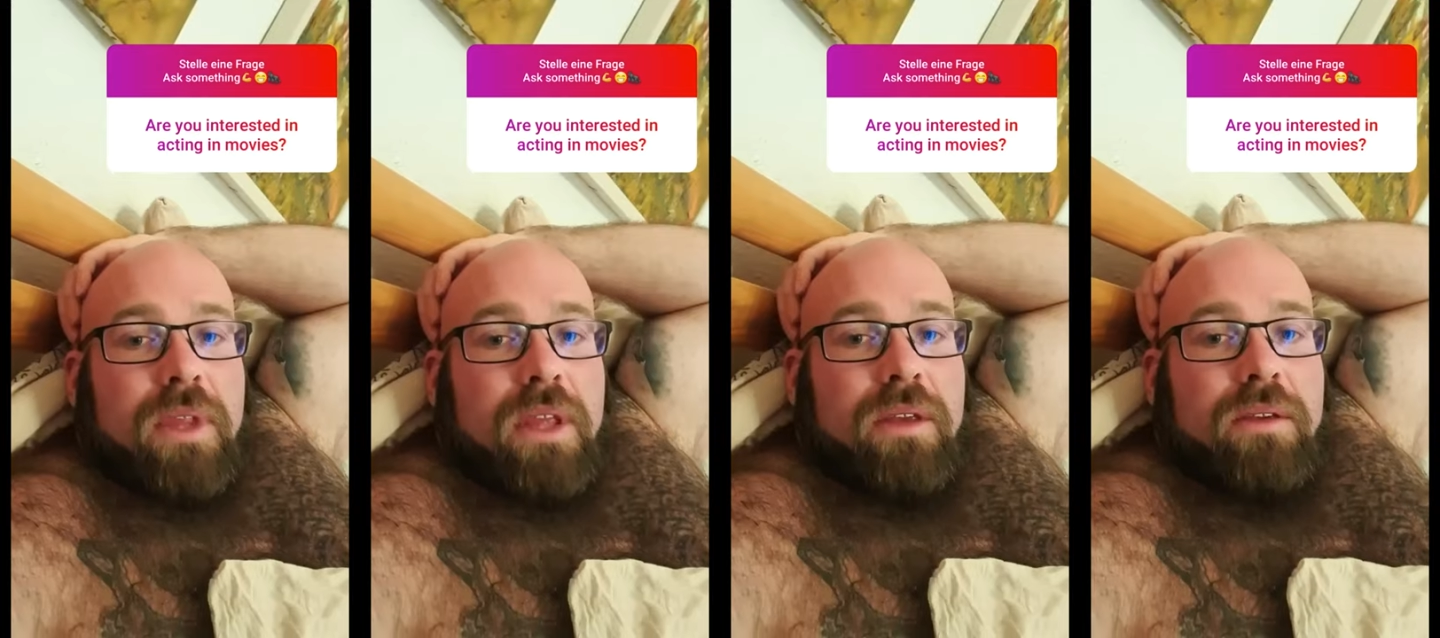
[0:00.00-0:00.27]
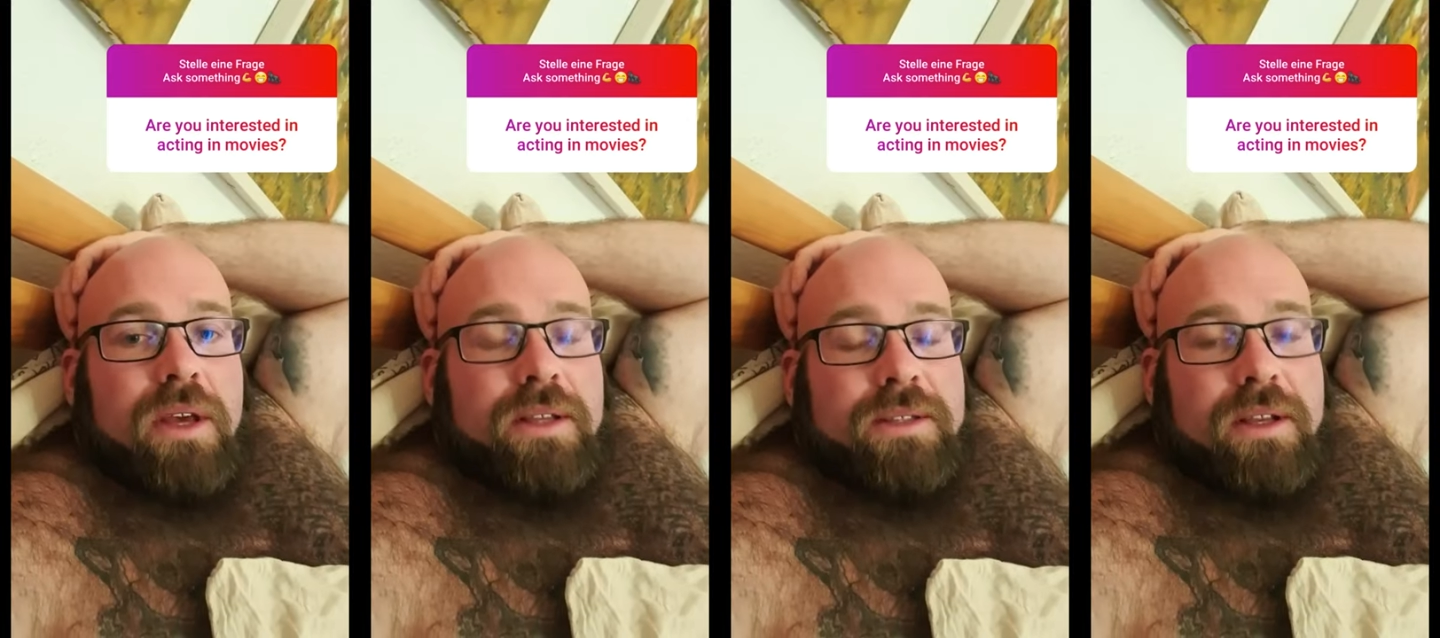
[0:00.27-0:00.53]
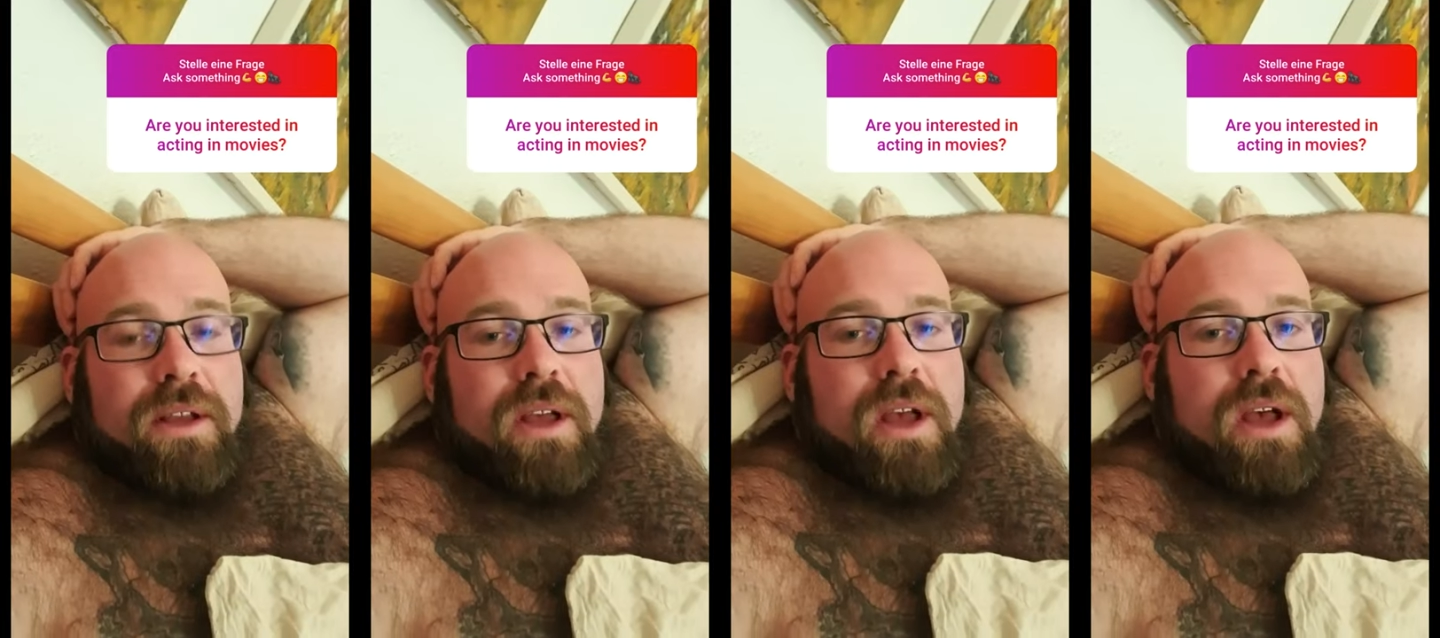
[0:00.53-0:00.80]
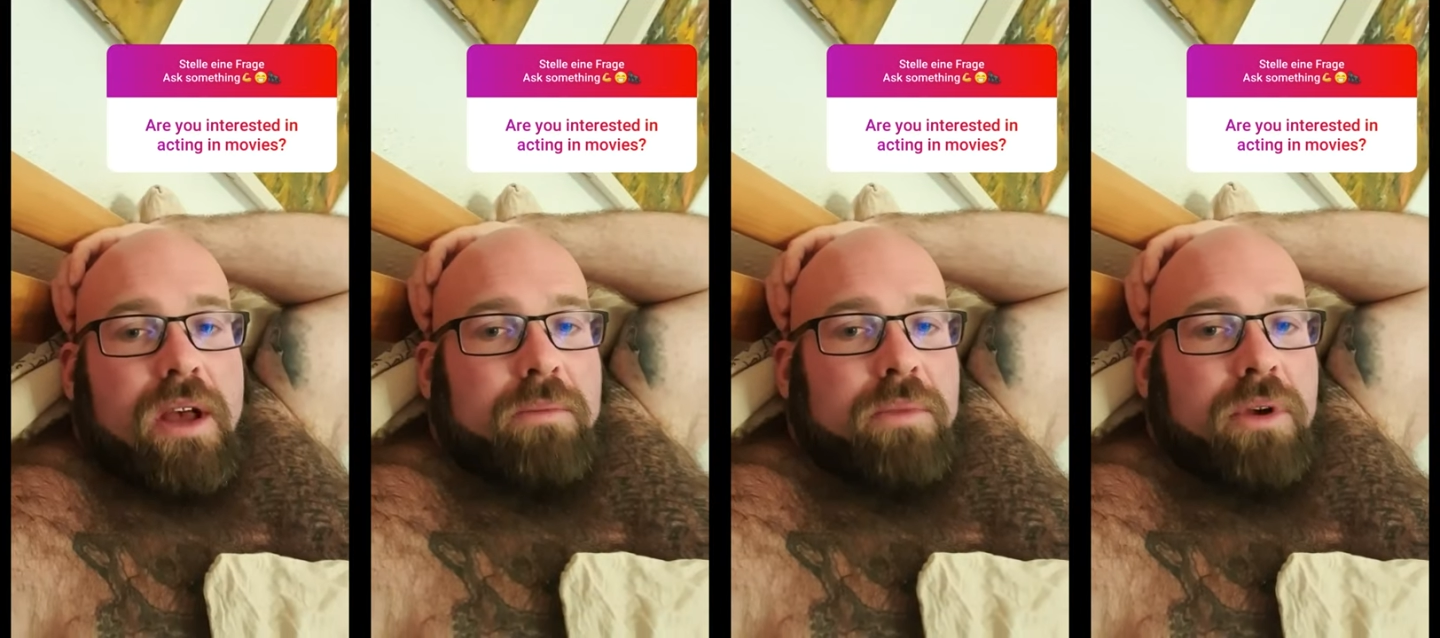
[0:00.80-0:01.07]
Yes, I
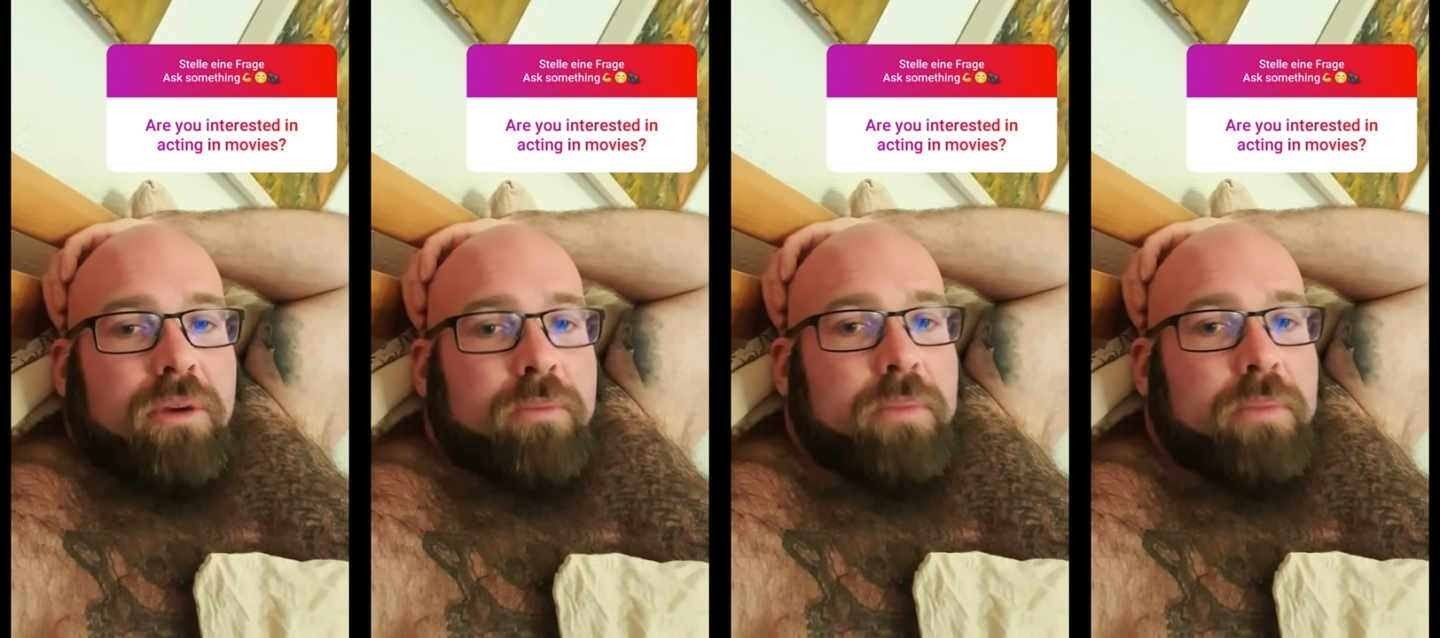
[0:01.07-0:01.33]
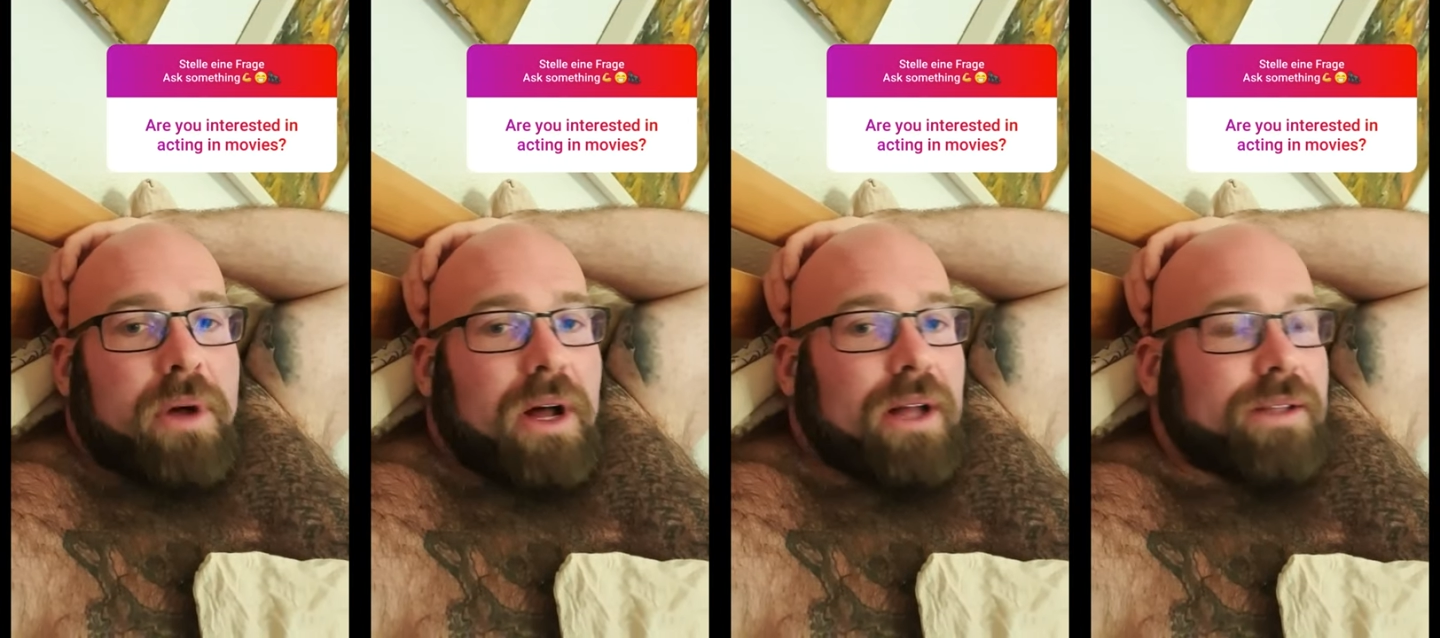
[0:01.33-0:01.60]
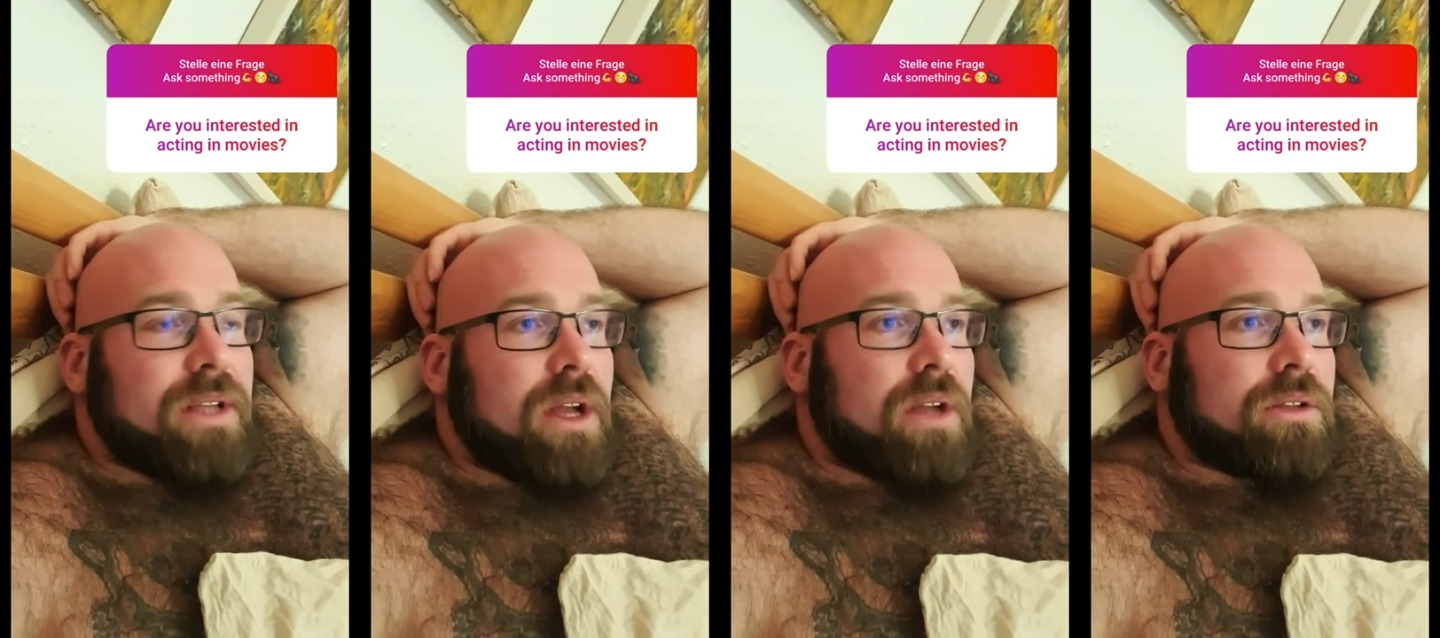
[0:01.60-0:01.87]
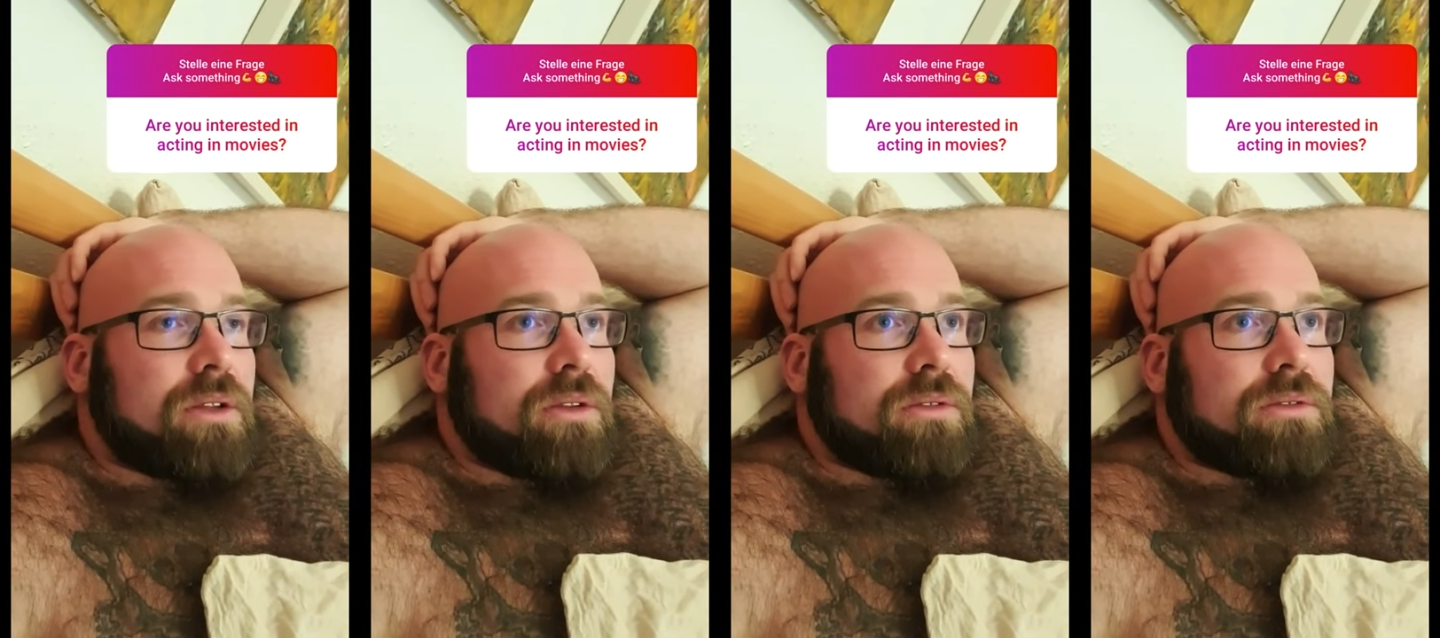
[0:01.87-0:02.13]
am, but I
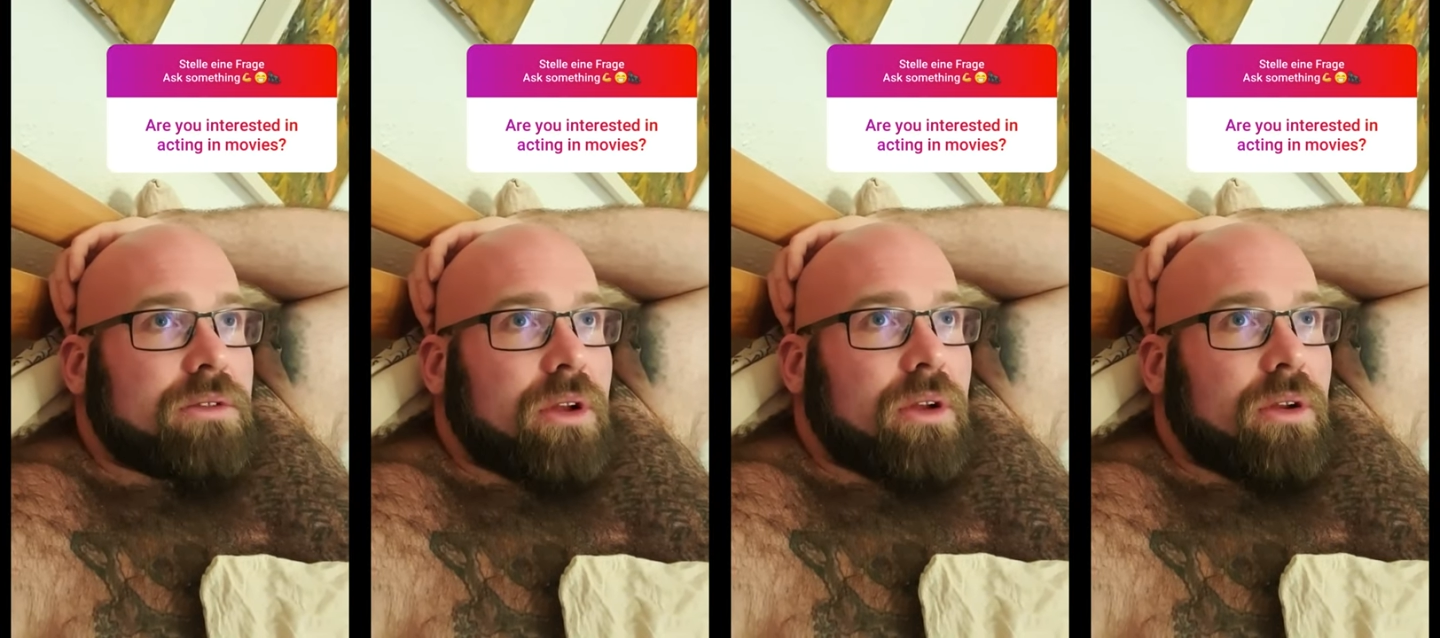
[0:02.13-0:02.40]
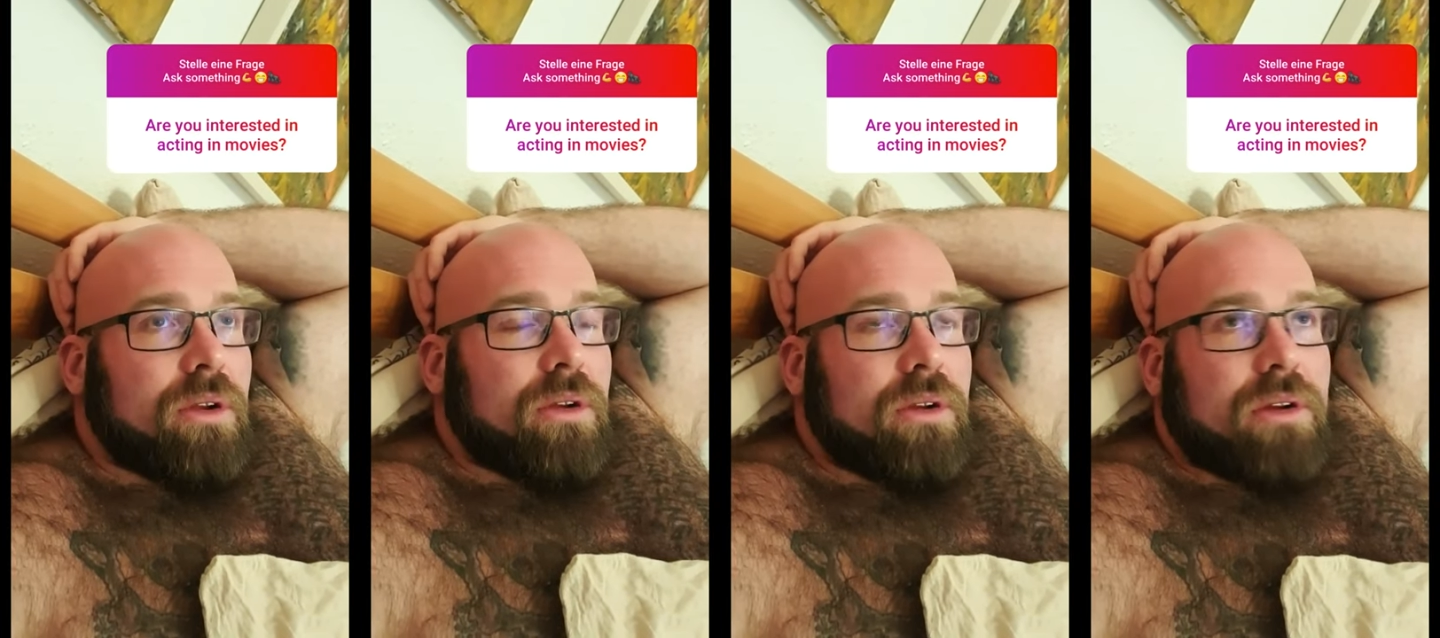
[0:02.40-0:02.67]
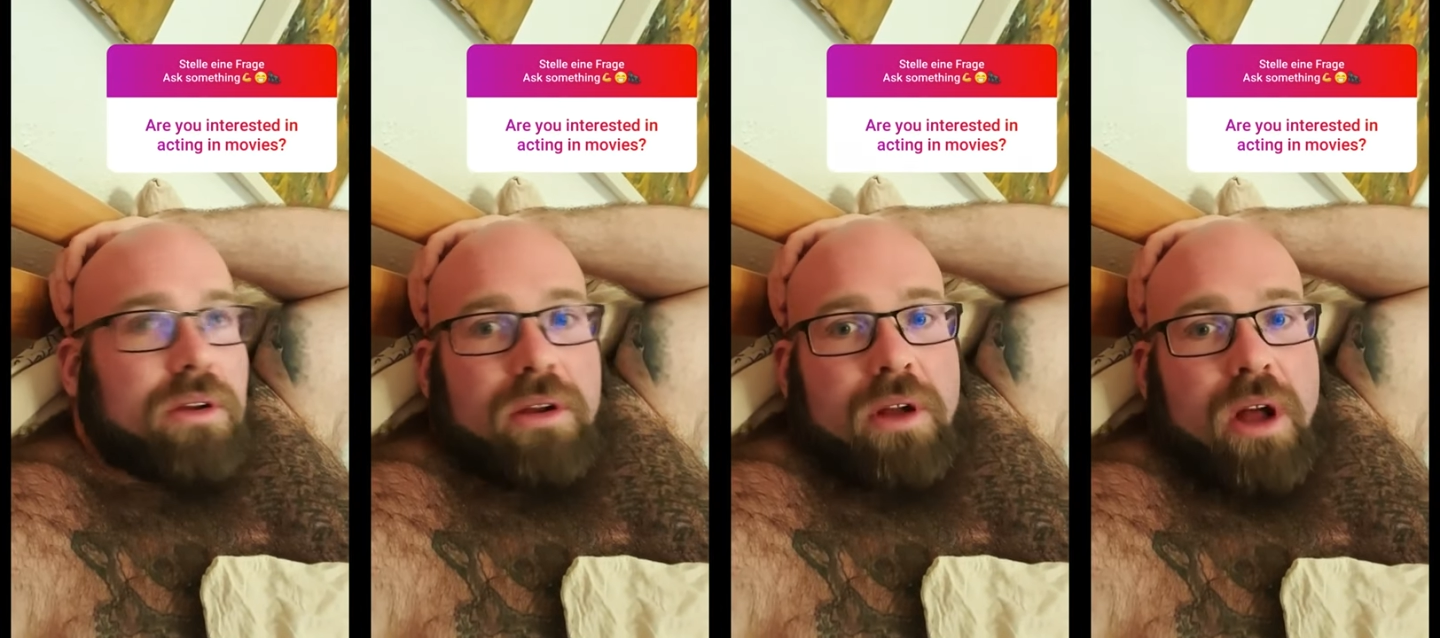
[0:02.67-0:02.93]
don't know